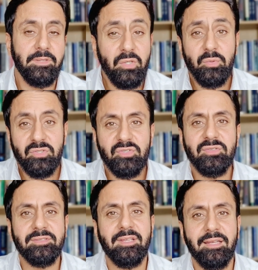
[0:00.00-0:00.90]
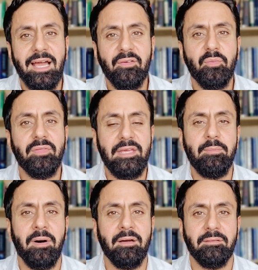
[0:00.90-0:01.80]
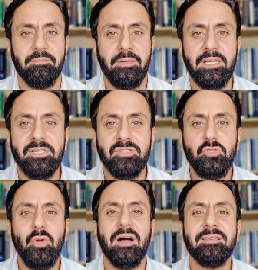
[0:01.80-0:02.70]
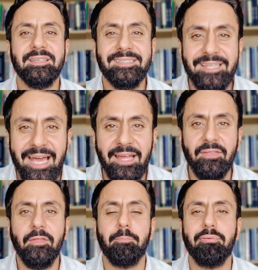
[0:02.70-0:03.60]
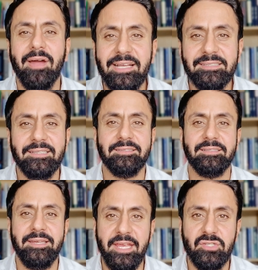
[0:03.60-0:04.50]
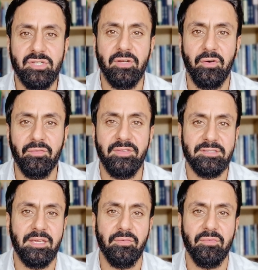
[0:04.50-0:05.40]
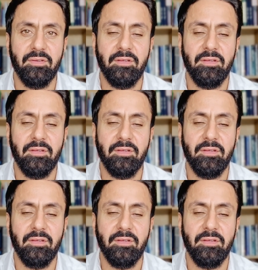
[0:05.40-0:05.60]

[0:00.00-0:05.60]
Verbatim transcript: You would choose the life with Iman, because you understand the priceless nature of this gift.